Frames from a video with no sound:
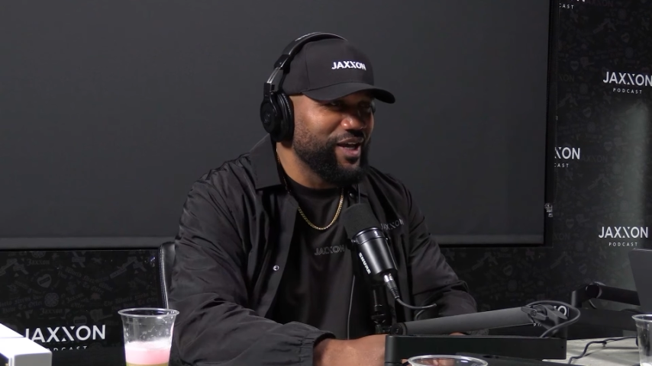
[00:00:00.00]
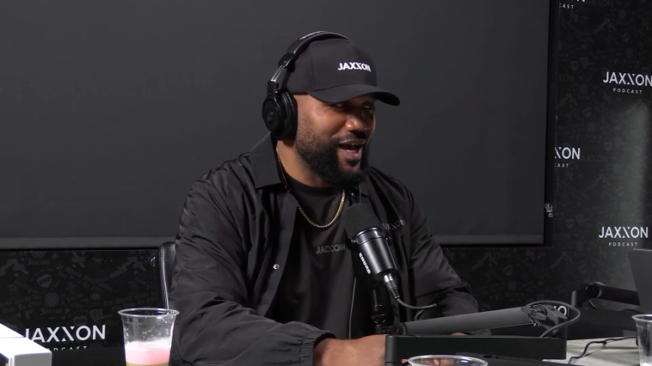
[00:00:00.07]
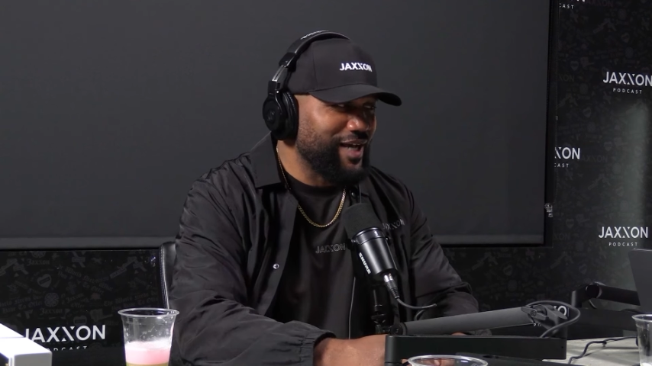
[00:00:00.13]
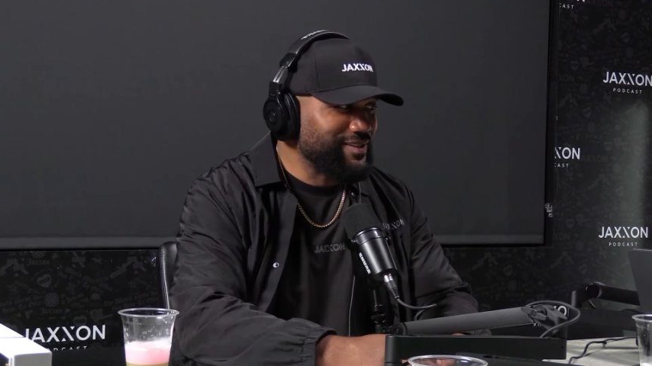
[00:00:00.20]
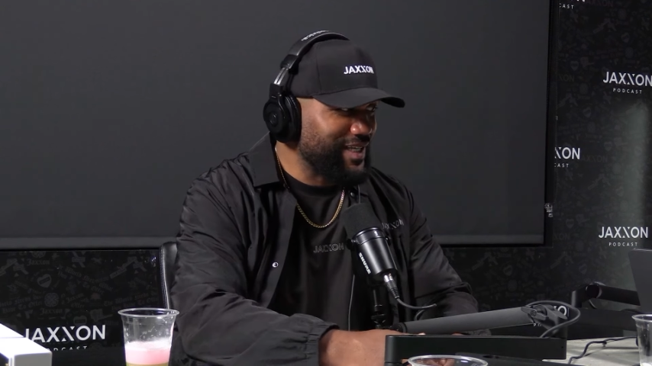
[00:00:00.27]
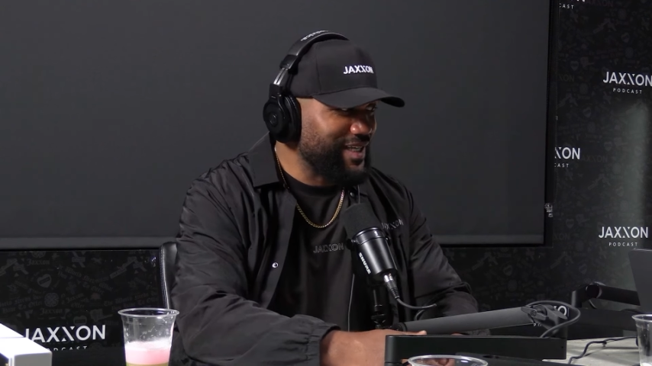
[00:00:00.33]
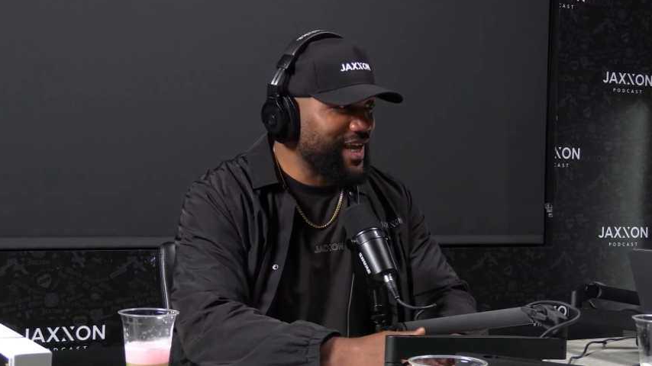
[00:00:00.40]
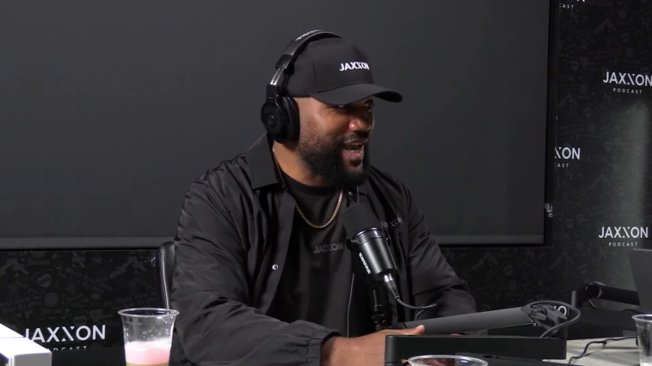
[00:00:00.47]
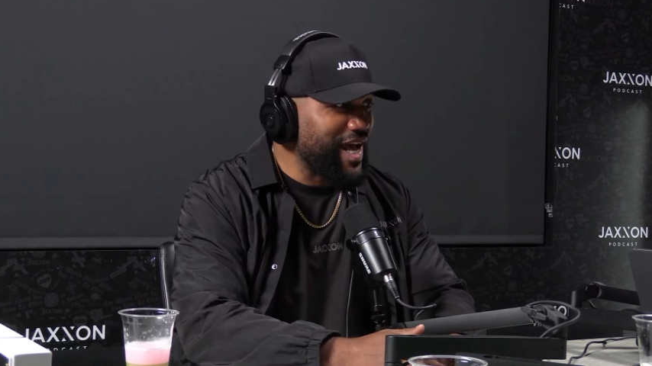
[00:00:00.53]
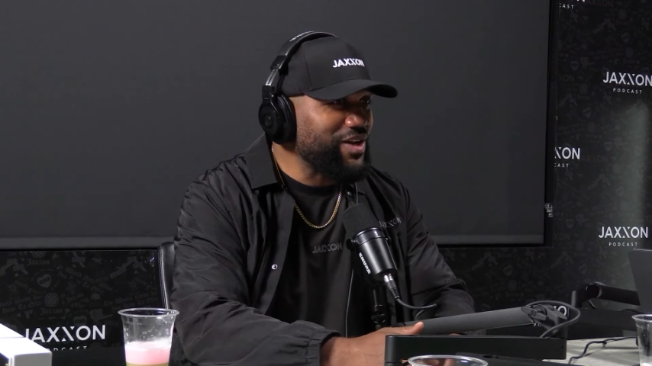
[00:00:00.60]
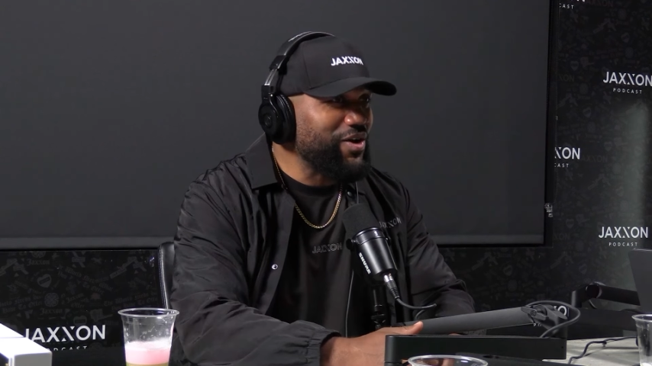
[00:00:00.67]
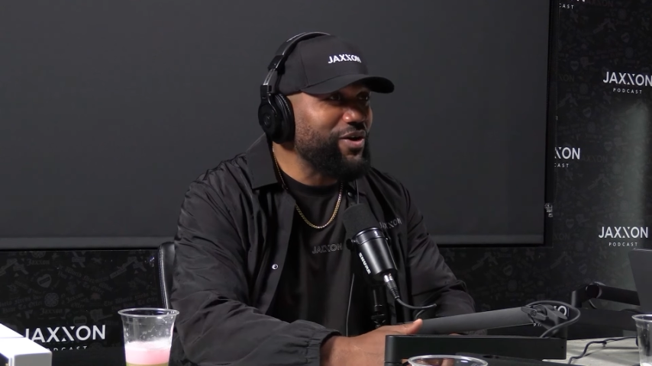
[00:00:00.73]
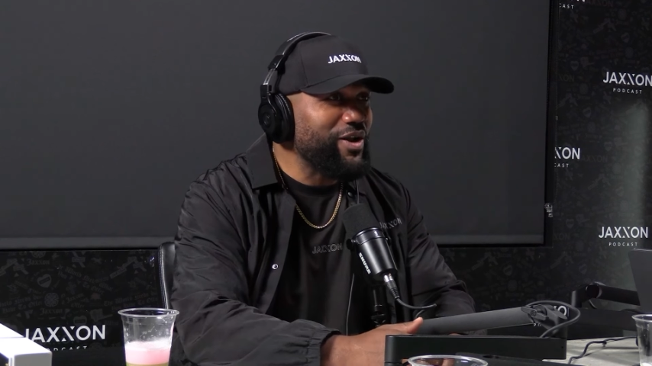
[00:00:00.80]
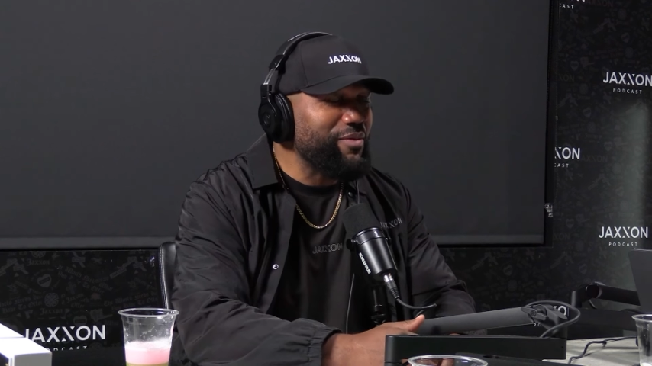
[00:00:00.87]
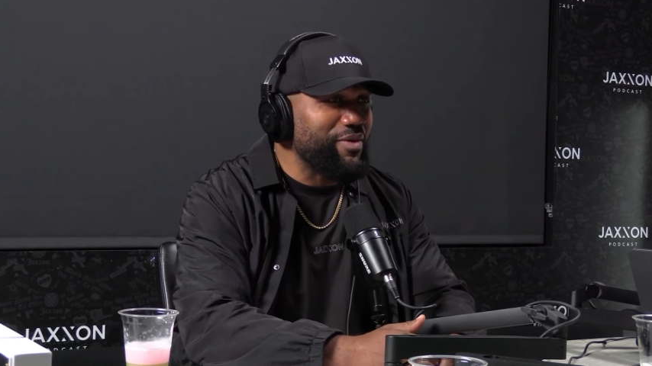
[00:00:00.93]
I said, yeah, I
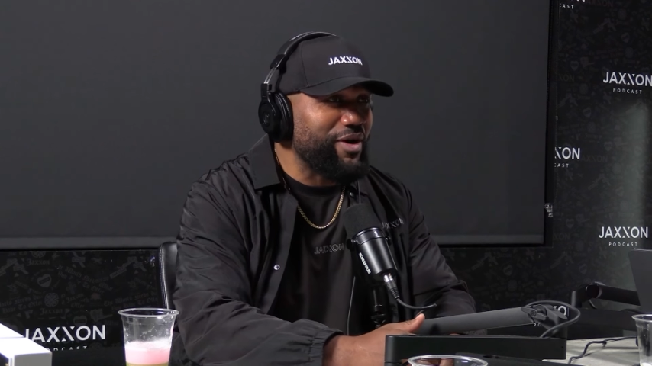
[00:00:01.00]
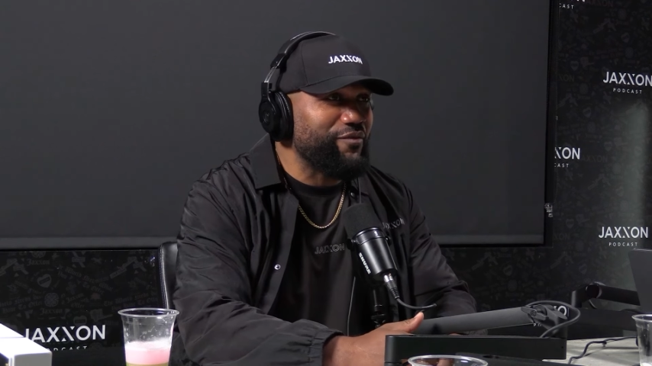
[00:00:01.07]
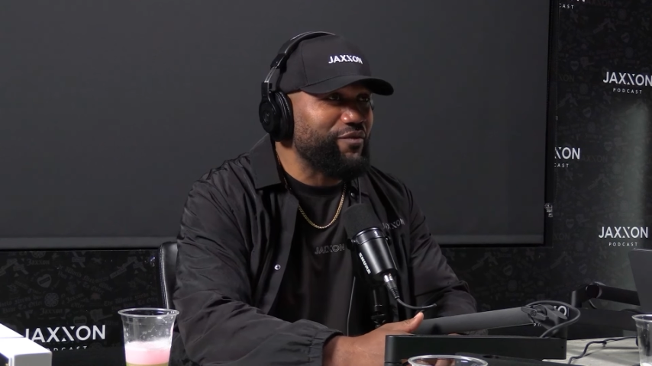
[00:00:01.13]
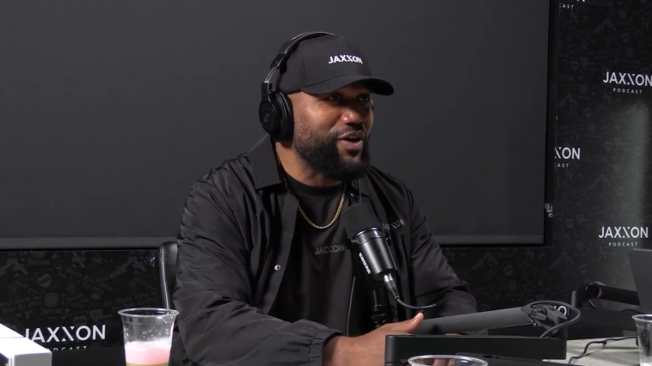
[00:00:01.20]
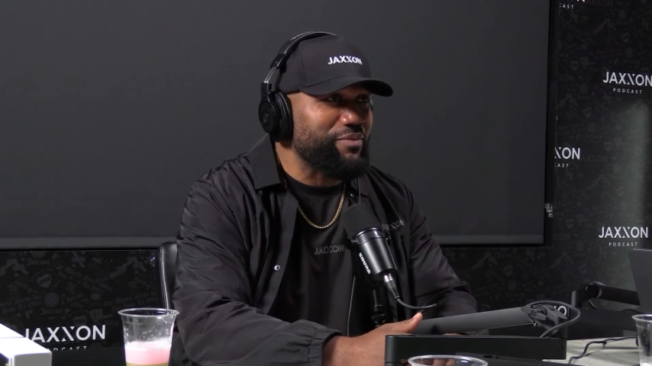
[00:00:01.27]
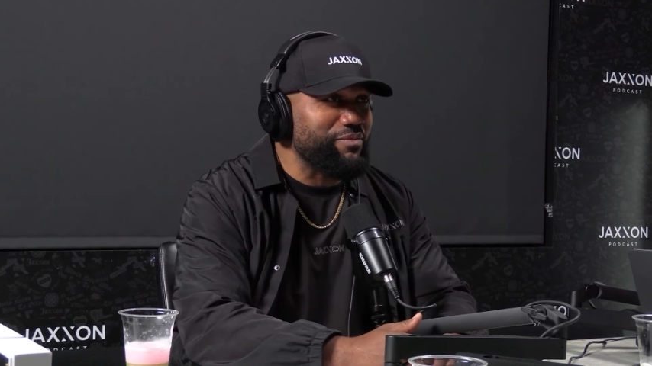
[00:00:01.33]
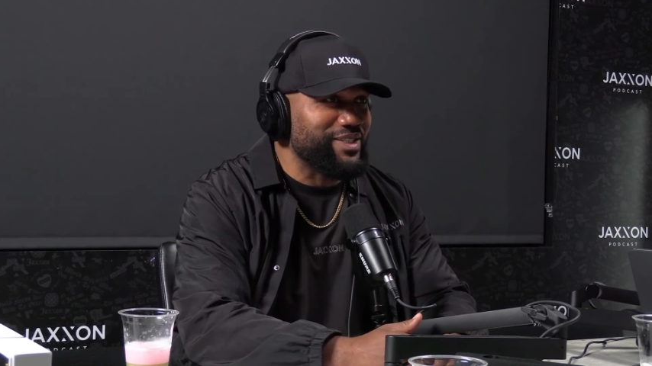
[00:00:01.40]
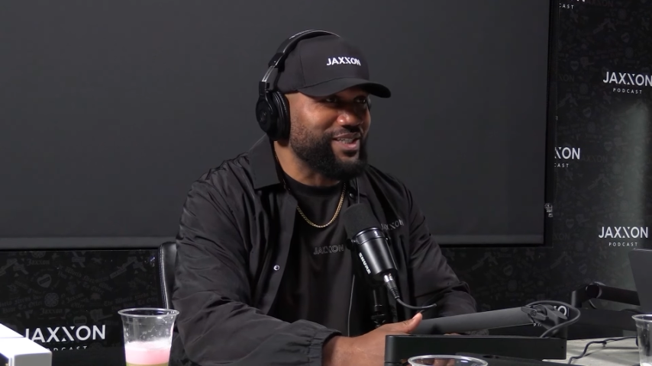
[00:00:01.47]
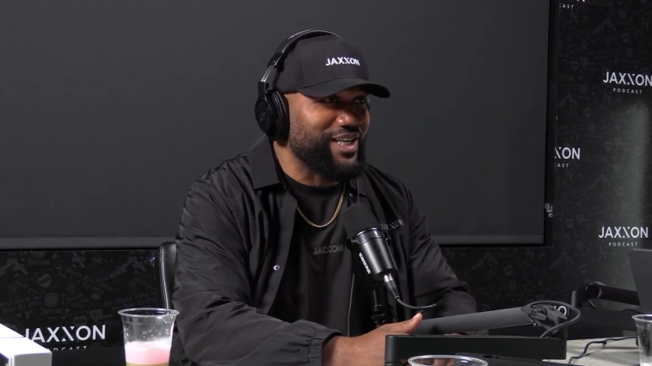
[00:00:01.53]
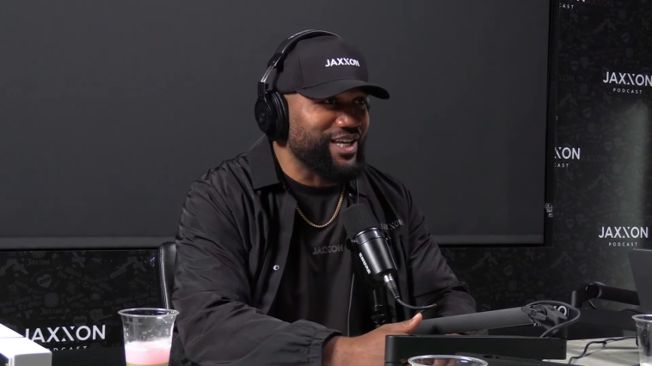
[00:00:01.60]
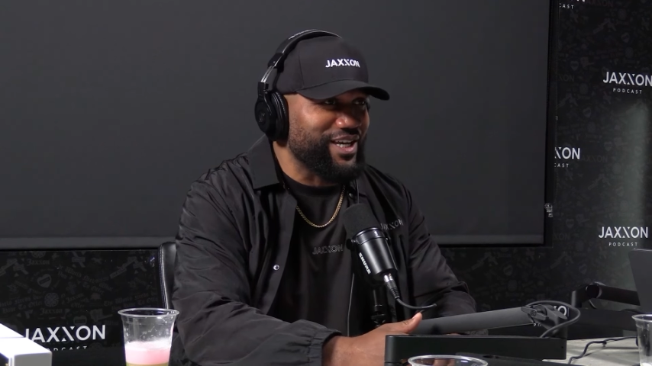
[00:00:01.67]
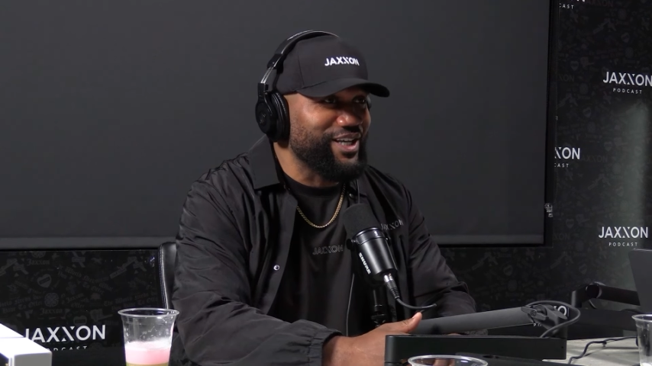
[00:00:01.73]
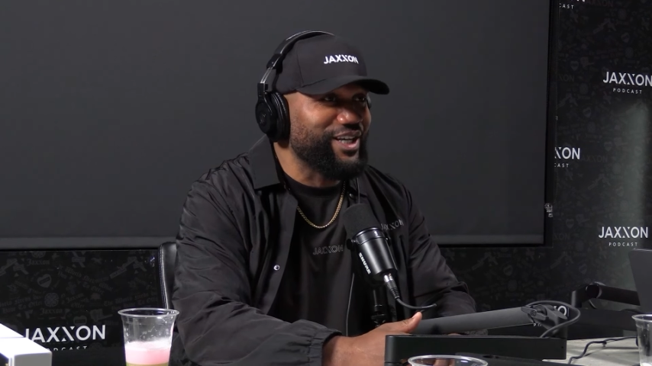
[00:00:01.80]
know that motherfucker mentally ill.